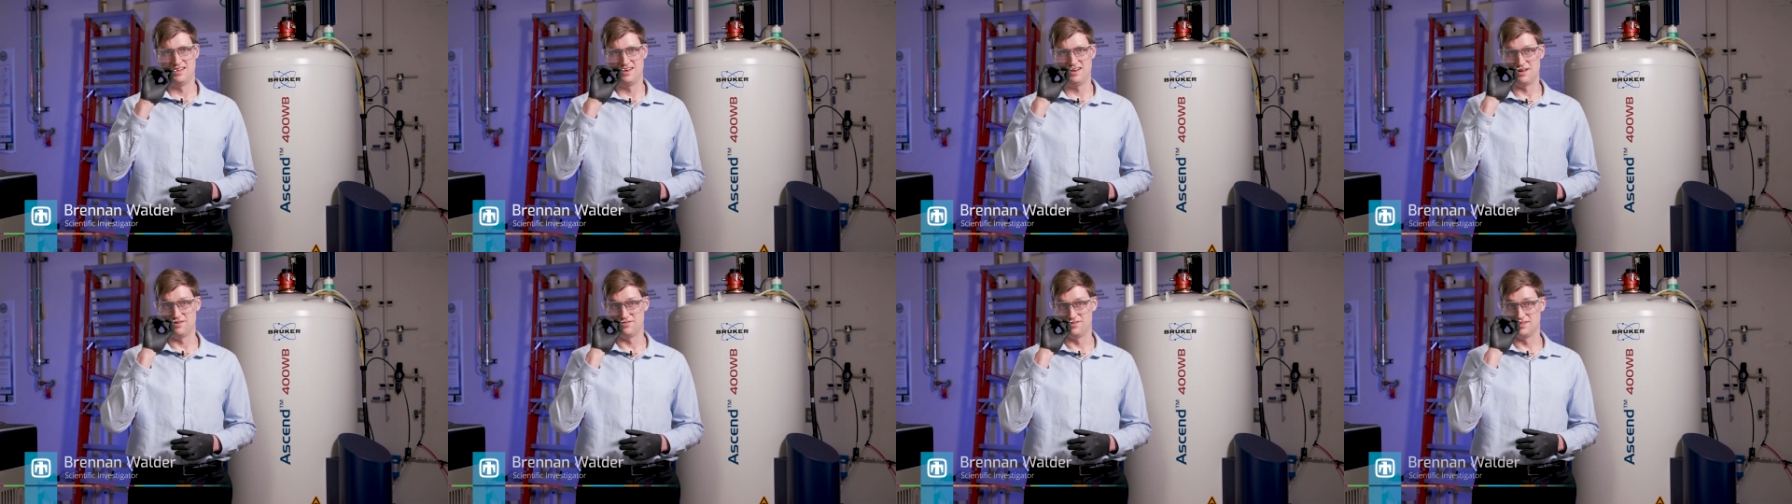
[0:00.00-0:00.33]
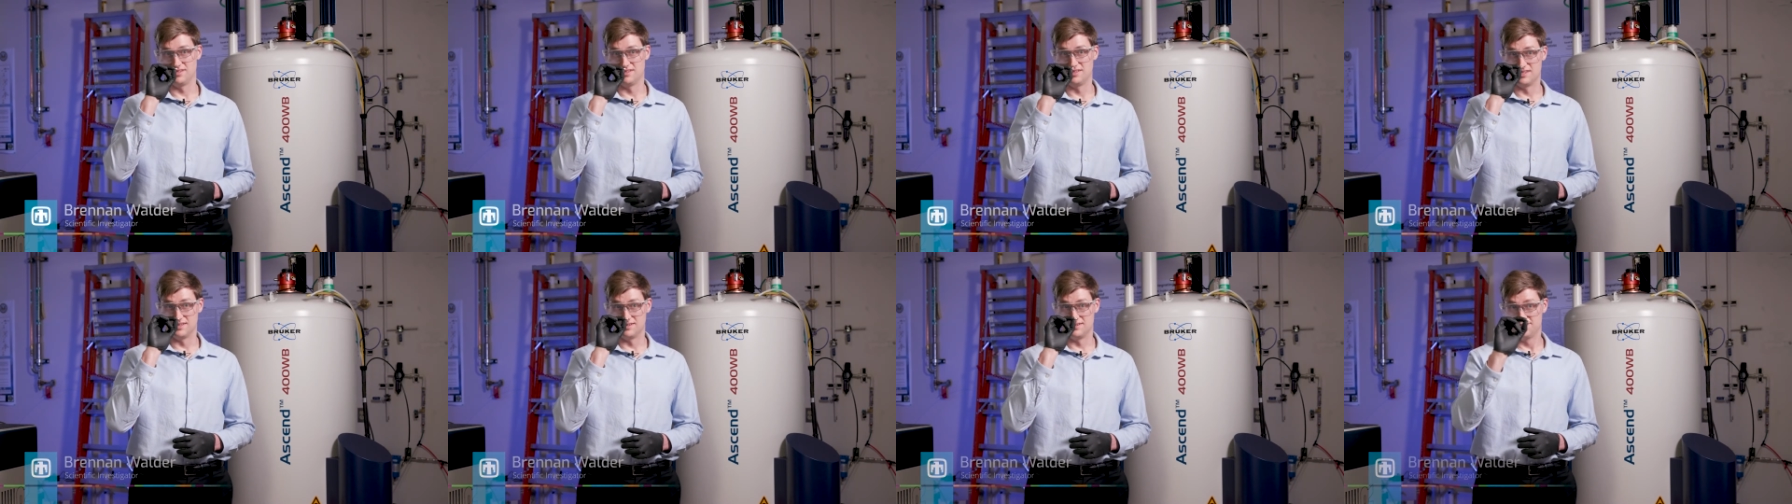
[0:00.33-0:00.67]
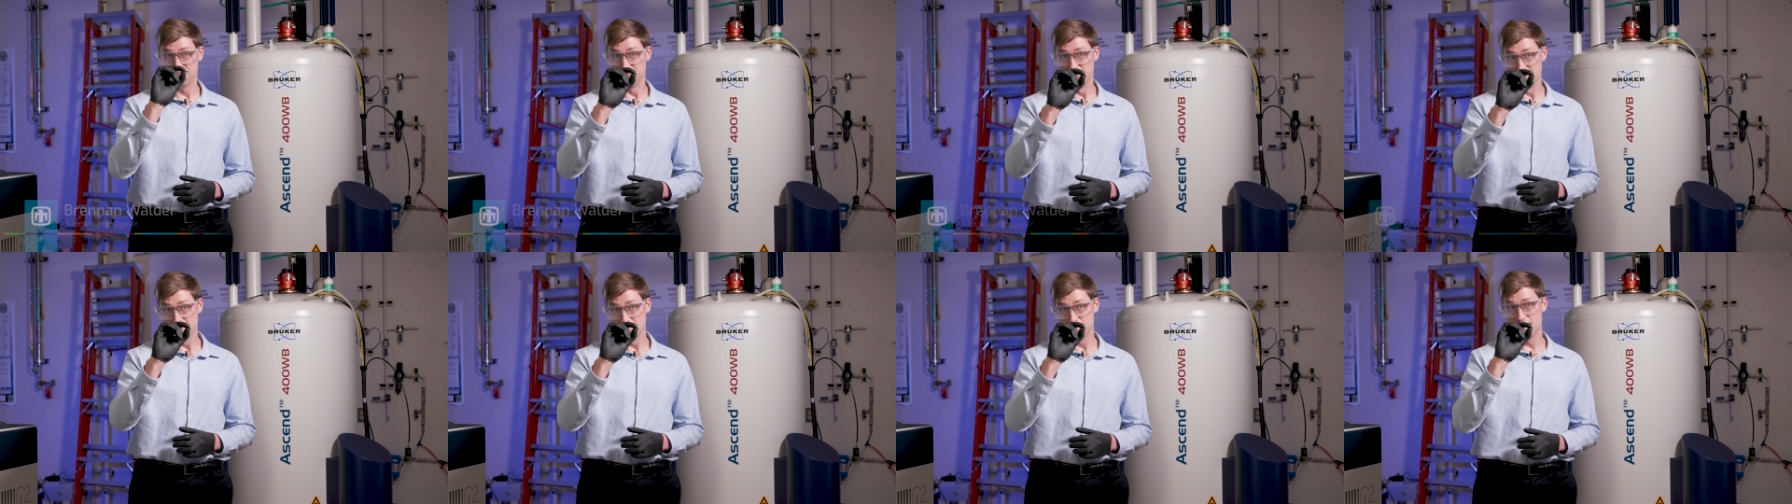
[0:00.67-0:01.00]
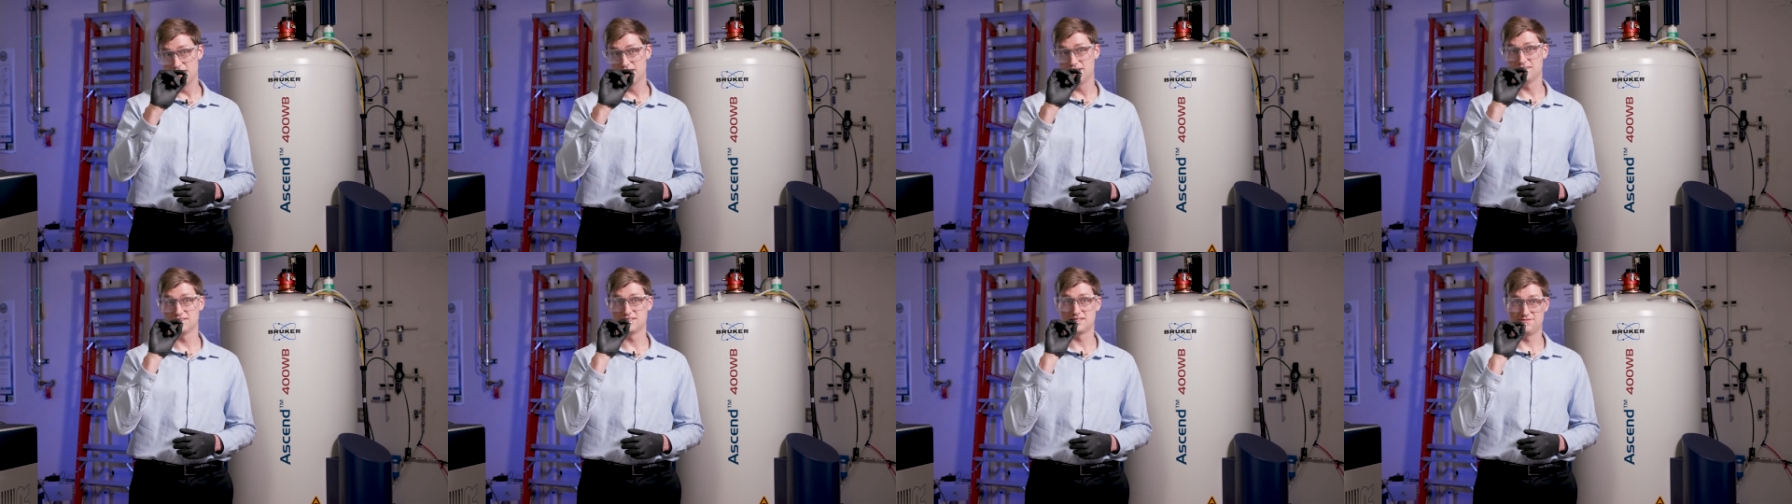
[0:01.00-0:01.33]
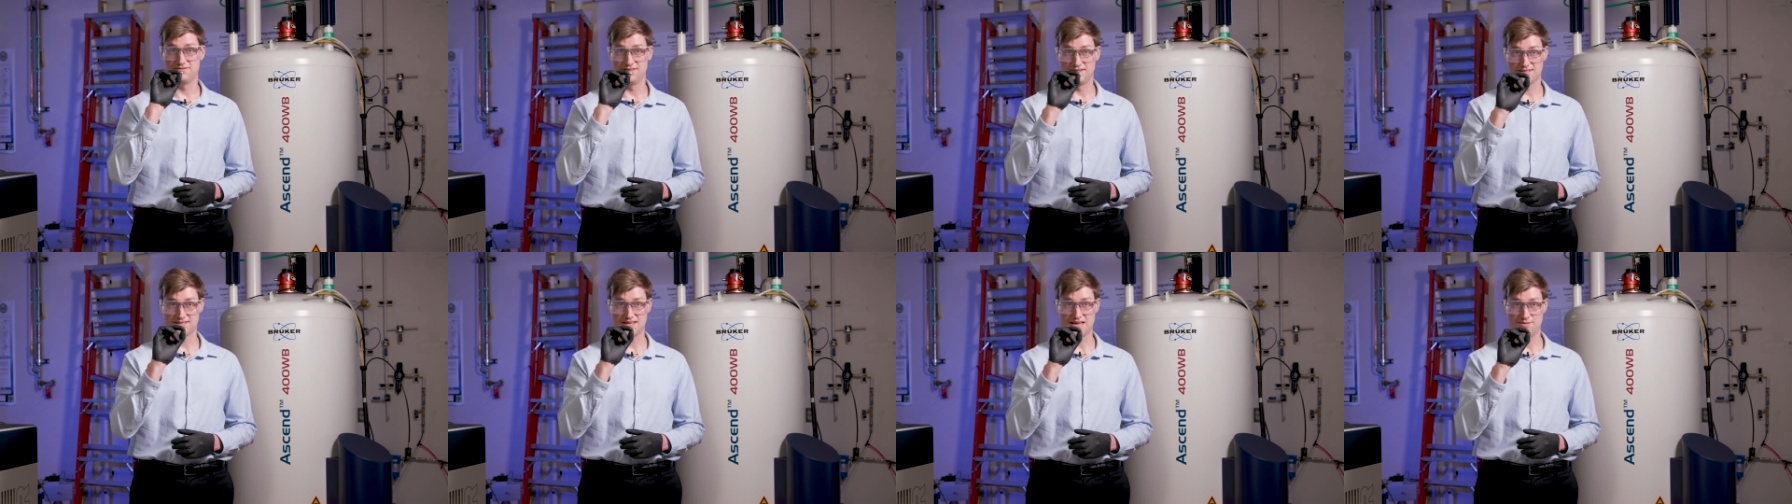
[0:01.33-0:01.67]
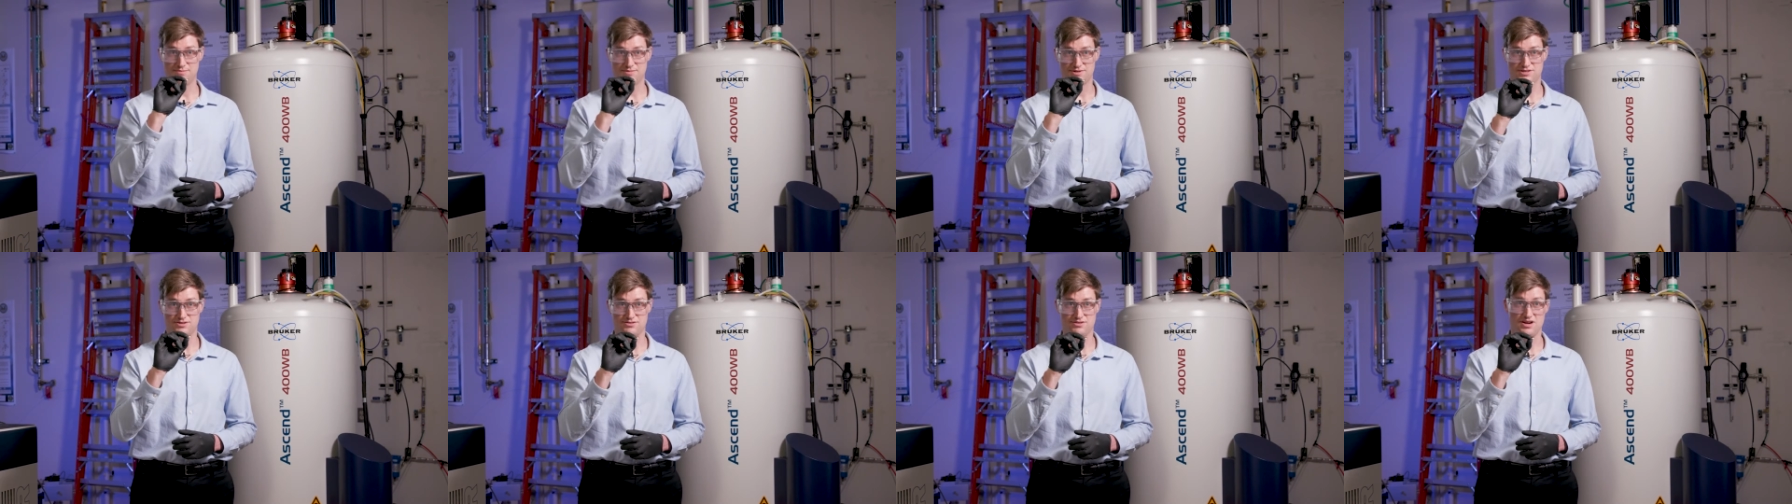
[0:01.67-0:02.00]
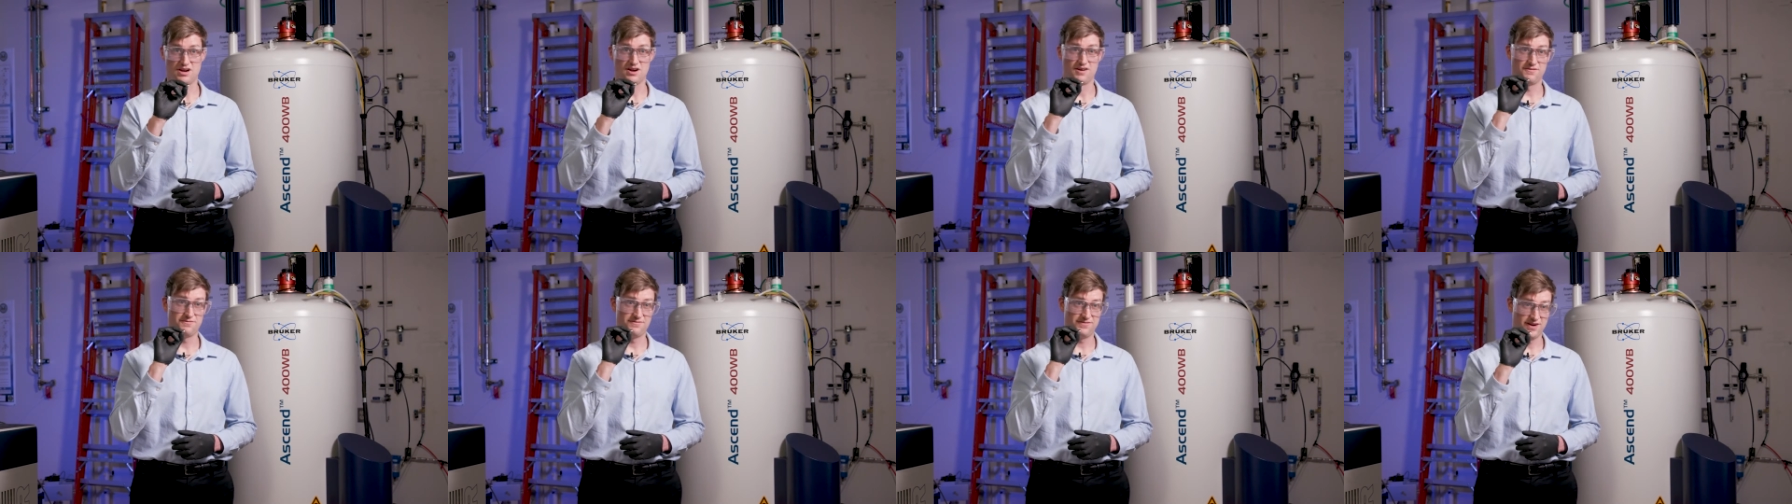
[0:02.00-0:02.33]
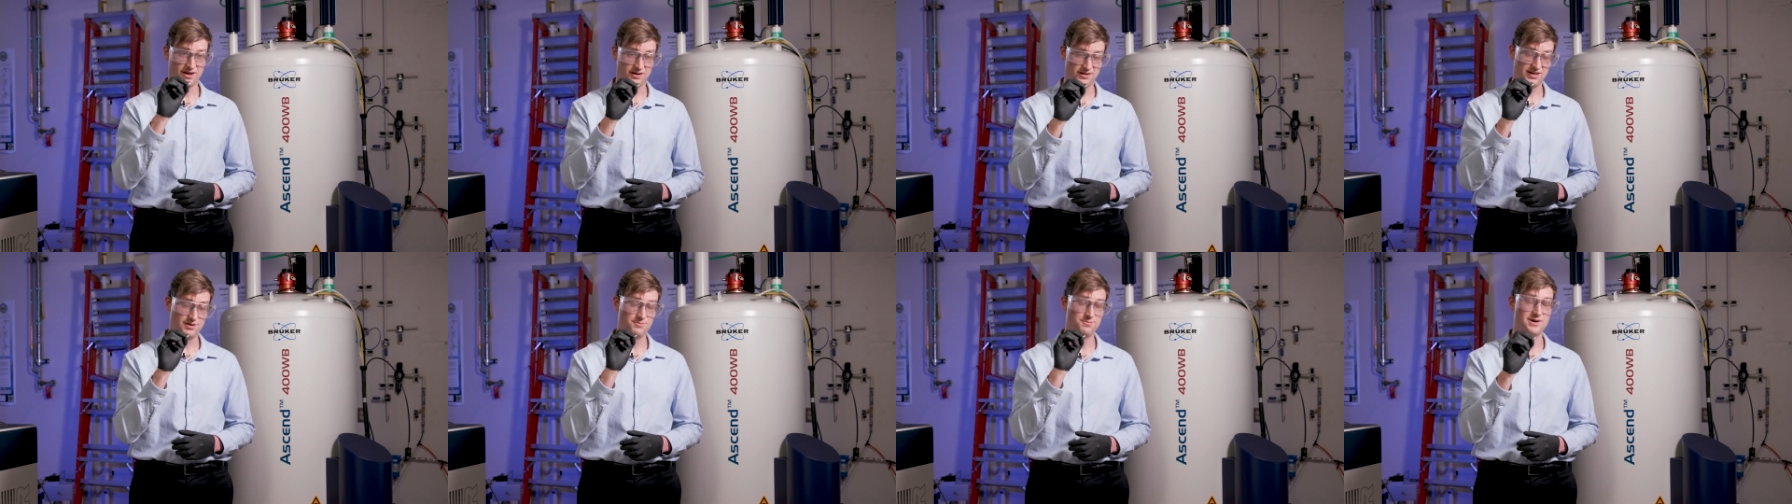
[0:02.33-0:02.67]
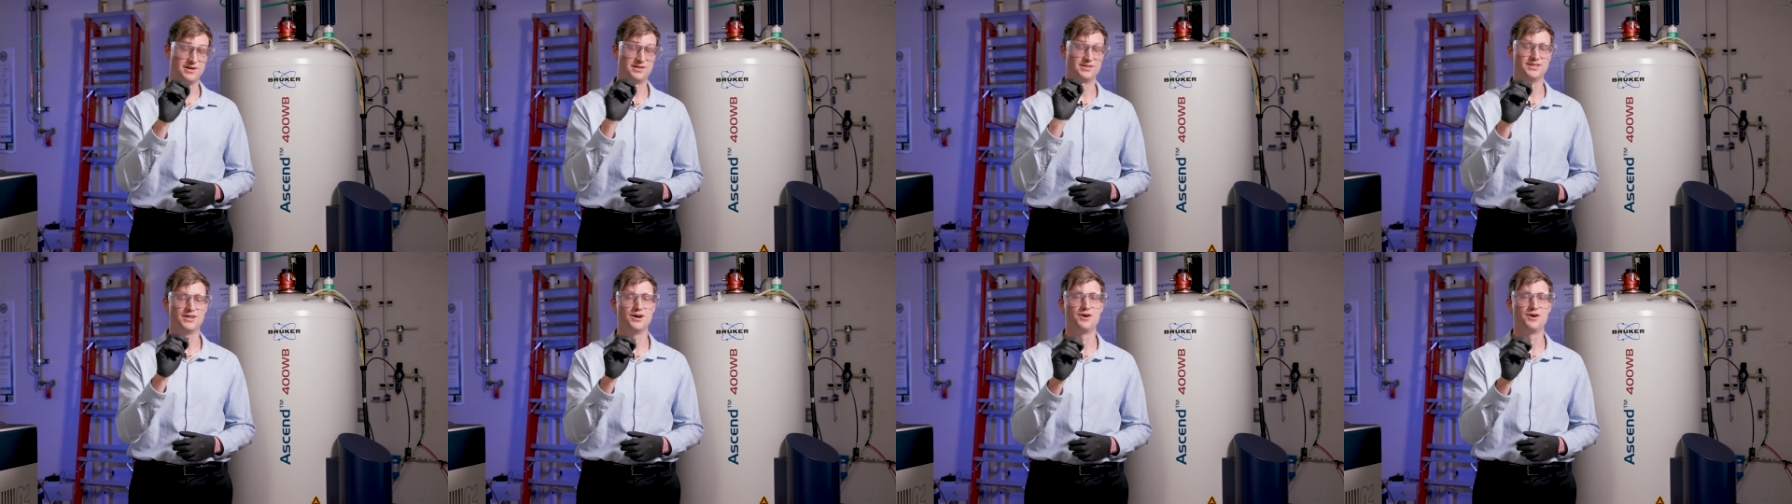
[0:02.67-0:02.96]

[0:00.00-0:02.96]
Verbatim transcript: Now, the fundamentals of this chemistry are fairly well